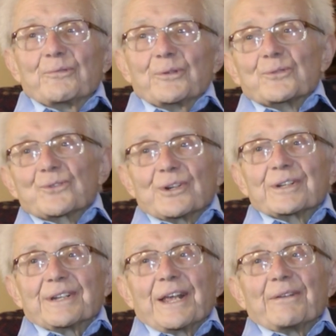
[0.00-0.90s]
too few
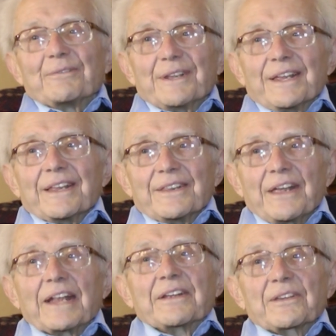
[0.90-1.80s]
children have
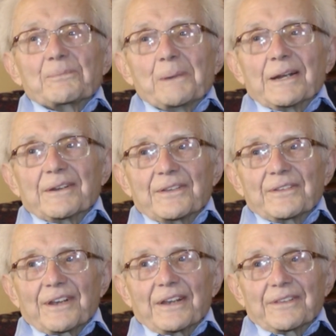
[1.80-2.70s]
that
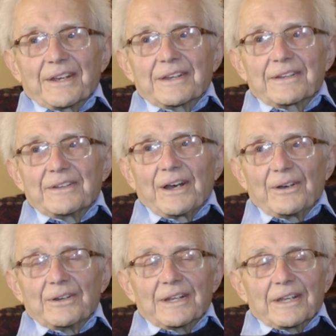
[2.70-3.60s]
experience, I think,
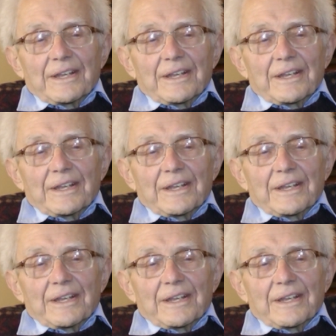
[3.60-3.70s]
now.